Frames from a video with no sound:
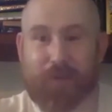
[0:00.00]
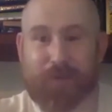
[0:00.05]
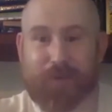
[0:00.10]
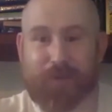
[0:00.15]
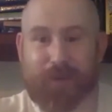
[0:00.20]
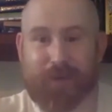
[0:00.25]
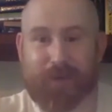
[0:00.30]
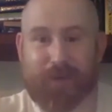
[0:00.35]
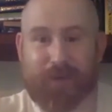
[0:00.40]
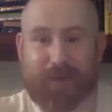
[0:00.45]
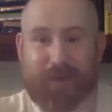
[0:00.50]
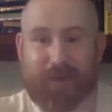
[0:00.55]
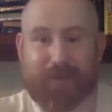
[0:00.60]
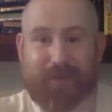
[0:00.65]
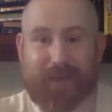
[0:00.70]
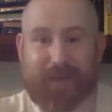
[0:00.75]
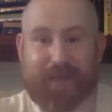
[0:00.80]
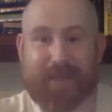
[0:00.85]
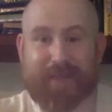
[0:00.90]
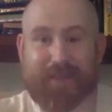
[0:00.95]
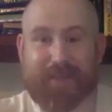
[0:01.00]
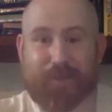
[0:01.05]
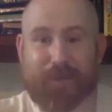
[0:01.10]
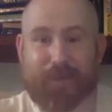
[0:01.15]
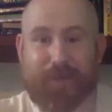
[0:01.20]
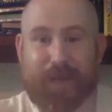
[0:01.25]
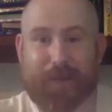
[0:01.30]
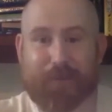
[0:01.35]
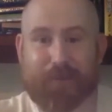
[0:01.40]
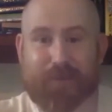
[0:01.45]
You know, they need to be
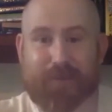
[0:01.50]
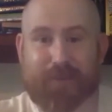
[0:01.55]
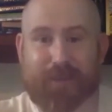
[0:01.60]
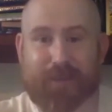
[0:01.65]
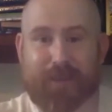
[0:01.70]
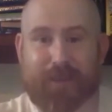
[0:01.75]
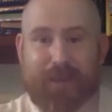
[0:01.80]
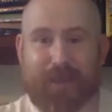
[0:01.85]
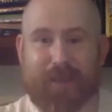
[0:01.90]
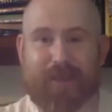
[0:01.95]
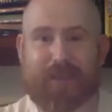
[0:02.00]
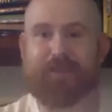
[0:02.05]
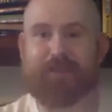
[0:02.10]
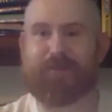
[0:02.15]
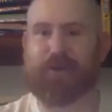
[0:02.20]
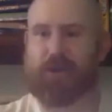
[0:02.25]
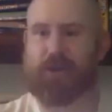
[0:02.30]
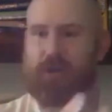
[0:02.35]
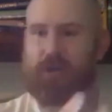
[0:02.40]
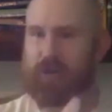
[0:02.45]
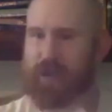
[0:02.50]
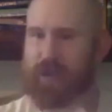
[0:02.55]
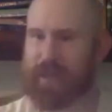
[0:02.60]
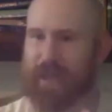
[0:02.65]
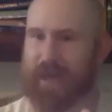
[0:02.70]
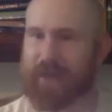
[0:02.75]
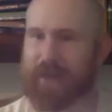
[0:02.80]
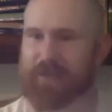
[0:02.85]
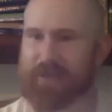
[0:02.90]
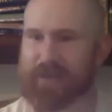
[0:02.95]
able to give a good
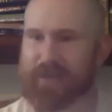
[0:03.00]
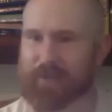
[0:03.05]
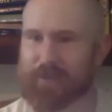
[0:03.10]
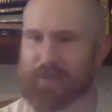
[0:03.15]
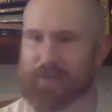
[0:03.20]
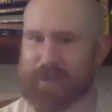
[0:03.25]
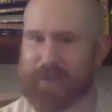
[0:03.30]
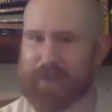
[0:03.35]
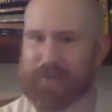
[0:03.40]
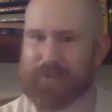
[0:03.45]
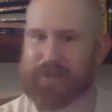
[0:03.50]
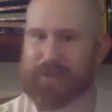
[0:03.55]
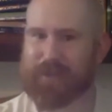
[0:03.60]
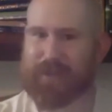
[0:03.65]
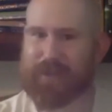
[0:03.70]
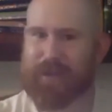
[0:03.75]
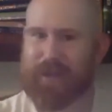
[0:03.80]
account of themselves.